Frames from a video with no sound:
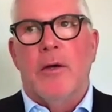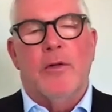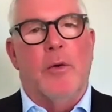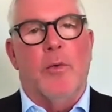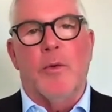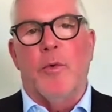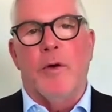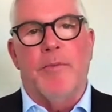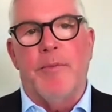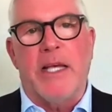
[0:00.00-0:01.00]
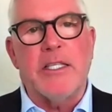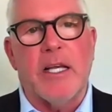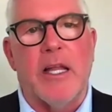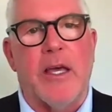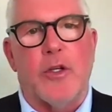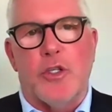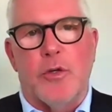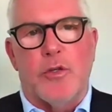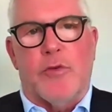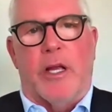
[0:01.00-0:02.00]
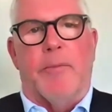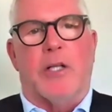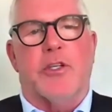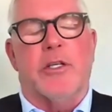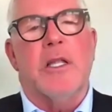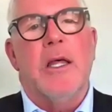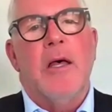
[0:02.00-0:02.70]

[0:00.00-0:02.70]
doing it basically on a shoestring budget